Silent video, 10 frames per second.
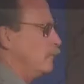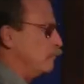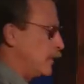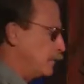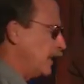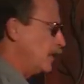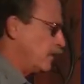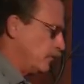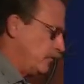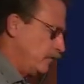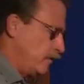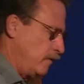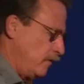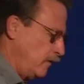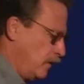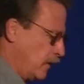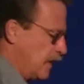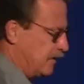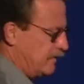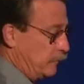by many cultures, the
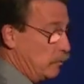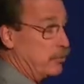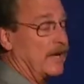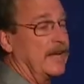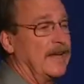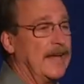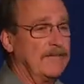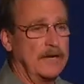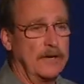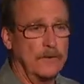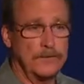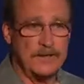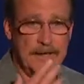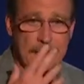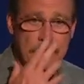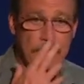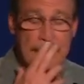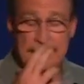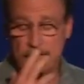concept of bringing heaven and earth together,